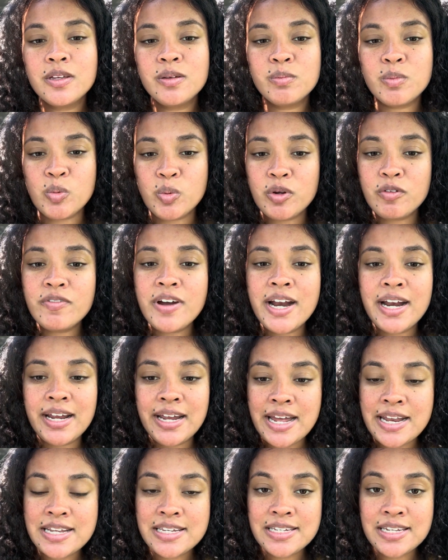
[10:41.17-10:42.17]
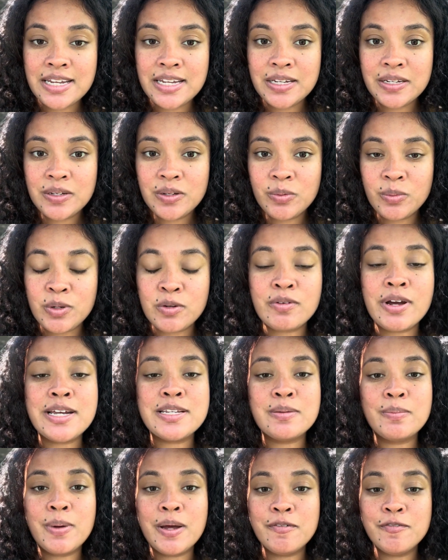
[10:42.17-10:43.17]
But we fight against it. We rise
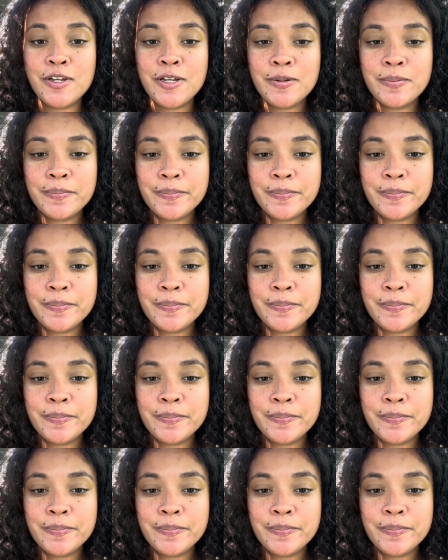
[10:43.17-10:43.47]
above it.